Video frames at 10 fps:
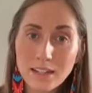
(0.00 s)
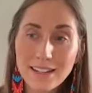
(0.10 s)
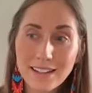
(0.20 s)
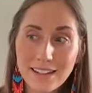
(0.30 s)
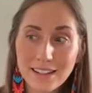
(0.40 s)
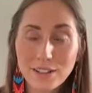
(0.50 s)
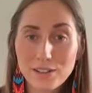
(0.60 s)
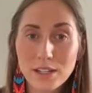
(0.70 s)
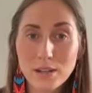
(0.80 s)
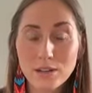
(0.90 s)
And again,
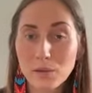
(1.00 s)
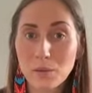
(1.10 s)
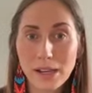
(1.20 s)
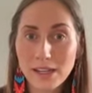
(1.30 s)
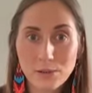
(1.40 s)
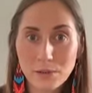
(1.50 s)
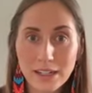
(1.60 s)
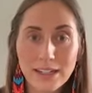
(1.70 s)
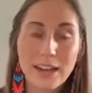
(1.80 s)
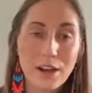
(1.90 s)
losing weight or
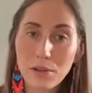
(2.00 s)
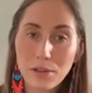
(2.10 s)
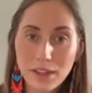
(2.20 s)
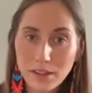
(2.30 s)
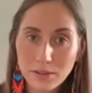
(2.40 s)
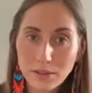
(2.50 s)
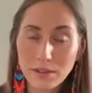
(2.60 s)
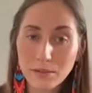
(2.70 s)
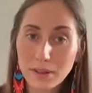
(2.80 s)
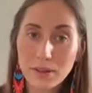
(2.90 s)
getting healthy,
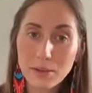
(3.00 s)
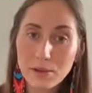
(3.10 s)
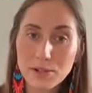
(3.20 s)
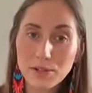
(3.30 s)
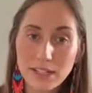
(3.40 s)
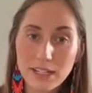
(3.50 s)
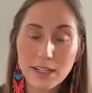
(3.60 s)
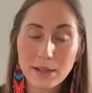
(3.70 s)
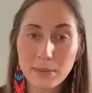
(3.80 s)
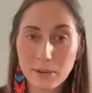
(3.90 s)
like with the emotional
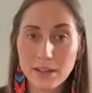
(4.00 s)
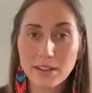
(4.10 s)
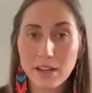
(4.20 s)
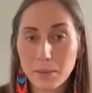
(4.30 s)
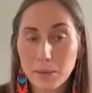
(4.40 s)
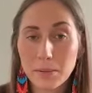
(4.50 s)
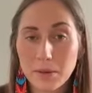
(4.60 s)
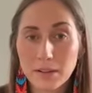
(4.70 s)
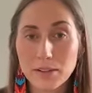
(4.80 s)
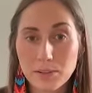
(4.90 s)
eating component, a lot of people
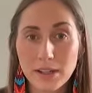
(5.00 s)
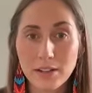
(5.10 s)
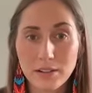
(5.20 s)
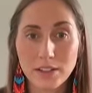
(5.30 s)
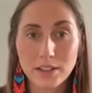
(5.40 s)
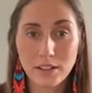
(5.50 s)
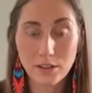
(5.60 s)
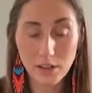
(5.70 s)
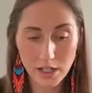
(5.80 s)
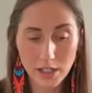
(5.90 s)
want to lose weight going in the
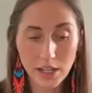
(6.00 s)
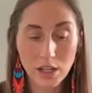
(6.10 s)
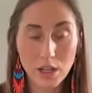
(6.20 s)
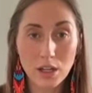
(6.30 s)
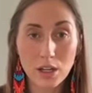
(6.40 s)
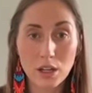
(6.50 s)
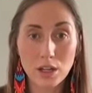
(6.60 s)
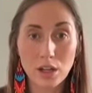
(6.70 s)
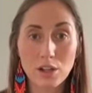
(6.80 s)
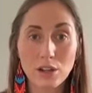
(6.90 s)
new year.
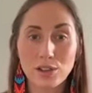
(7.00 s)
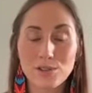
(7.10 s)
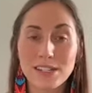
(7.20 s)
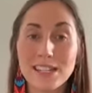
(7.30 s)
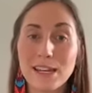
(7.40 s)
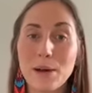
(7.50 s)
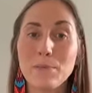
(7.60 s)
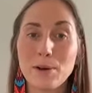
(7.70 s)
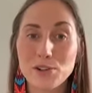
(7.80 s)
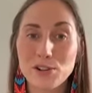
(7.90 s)
Losing the
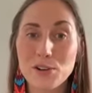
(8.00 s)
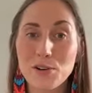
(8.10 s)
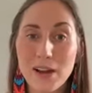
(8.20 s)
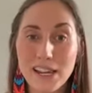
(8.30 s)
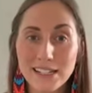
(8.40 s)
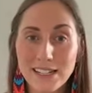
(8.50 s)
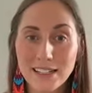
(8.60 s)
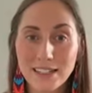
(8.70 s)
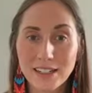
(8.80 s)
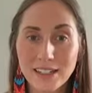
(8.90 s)
emotional weight
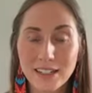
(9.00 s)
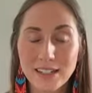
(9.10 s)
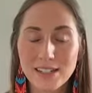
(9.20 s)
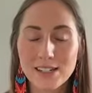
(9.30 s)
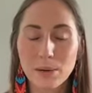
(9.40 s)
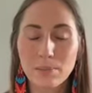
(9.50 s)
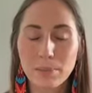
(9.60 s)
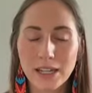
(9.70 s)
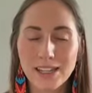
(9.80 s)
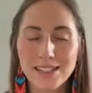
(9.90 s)
is the
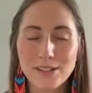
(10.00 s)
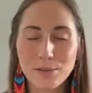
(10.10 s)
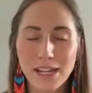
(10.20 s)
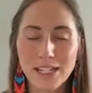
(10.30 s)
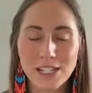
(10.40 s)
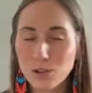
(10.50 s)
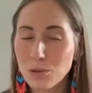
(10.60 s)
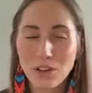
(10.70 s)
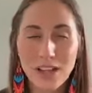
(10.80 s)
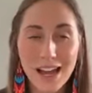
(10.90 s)
biggest weight you
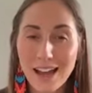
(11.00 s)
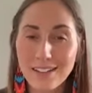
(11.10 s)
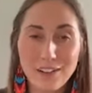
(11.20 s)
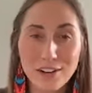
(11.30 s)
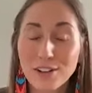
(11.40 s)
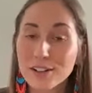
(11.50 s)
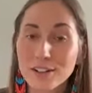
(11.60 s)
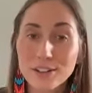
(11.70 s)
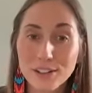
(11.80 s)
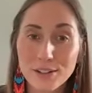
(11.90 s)
will ever
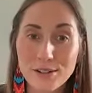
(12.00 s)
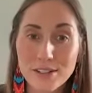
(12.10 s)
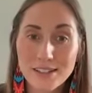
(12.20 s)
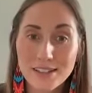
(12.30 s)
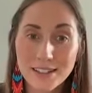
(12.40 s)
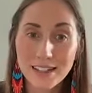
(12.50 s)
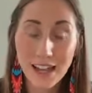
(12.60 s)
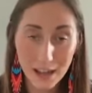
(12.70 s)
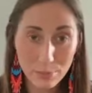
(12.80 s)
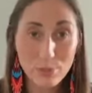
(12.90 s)
lose.
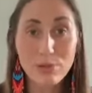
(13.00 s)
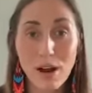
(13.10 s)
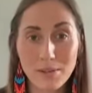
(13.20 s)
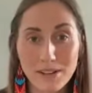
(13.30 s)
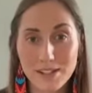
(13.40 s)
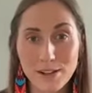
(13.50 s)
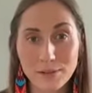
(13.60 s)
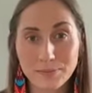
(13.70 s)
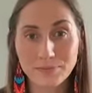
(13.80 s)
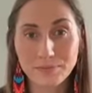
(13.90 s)
I promise
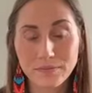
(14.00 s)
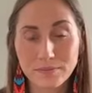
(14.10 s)
you.